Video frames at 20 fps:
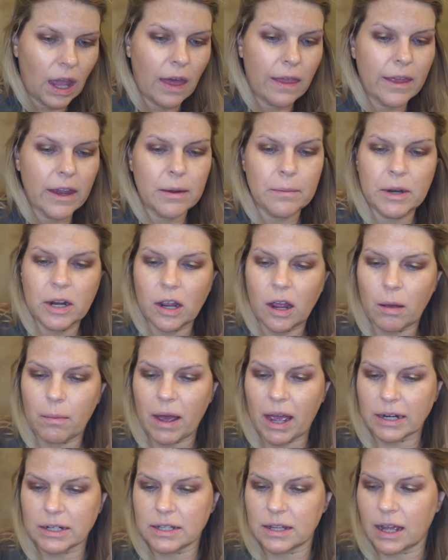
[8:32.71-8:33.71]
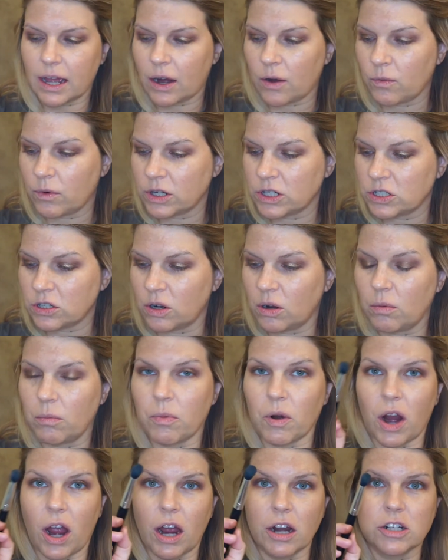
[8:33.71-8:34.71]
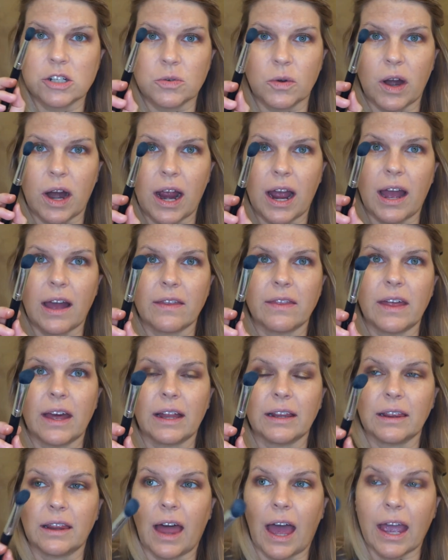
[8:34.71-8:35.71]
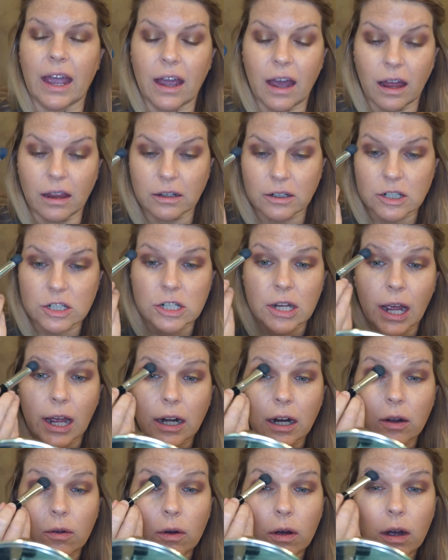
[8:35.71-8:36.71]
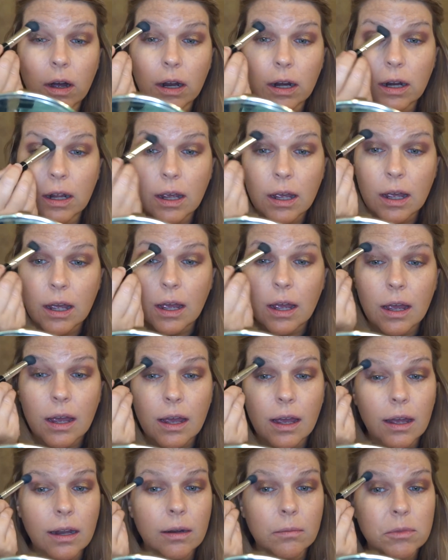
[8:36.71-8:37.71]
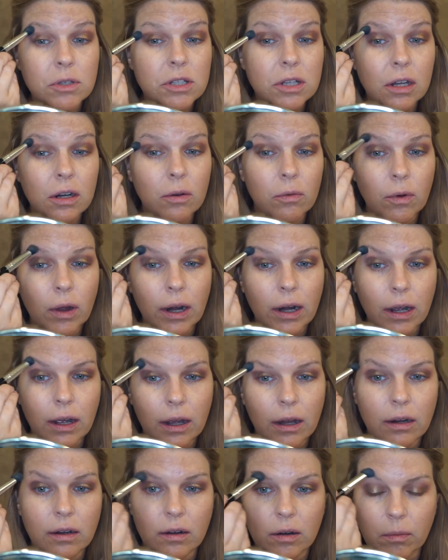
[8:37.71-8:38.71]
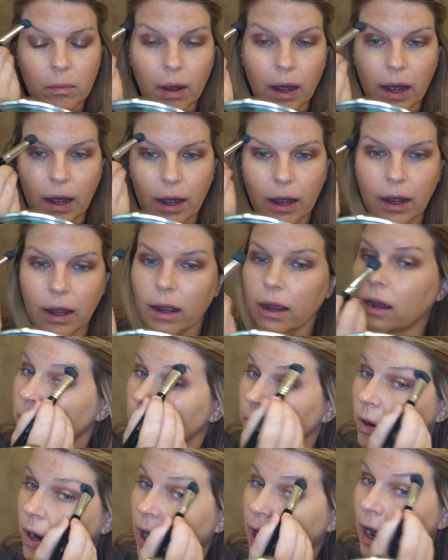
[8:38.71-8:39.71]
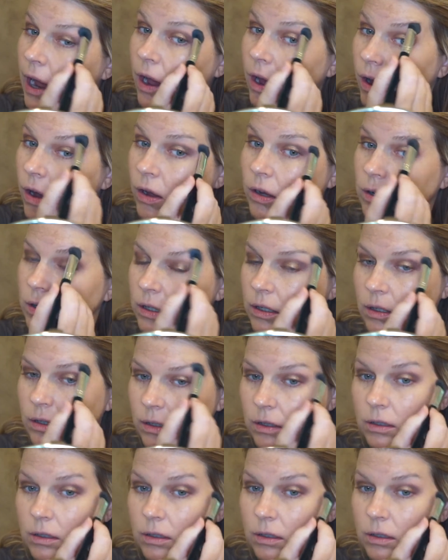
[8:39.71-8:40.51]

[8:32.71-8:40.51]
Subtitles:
And then I'm gonna go back to that original brush where I had that light color shadow on. And I'm just gonna run it under my brow.